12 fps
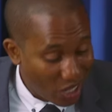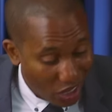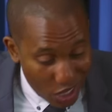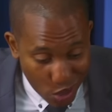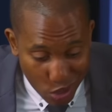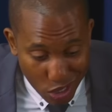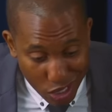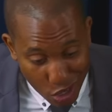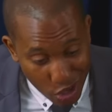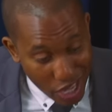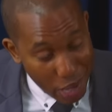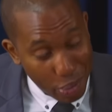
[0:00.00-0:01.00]
So I think you should just
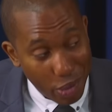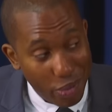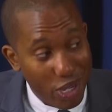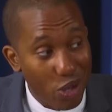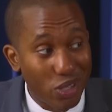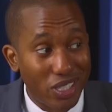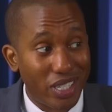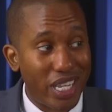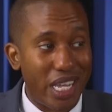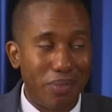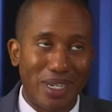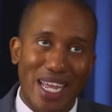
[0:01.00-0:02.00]
go ahead and put me on the
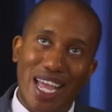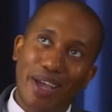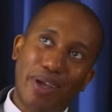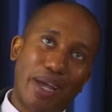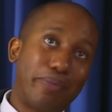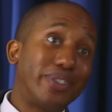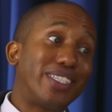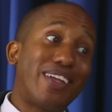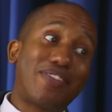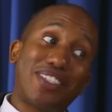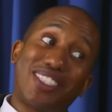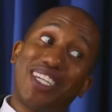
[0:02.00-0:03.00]
team now. I'm gonna
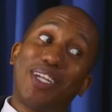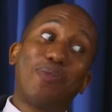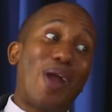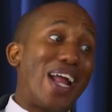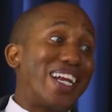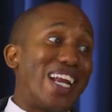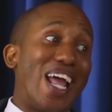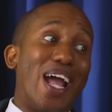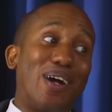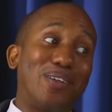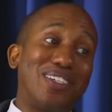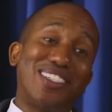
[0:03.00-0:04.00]
have to tell you right
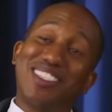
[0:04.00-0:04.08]
now,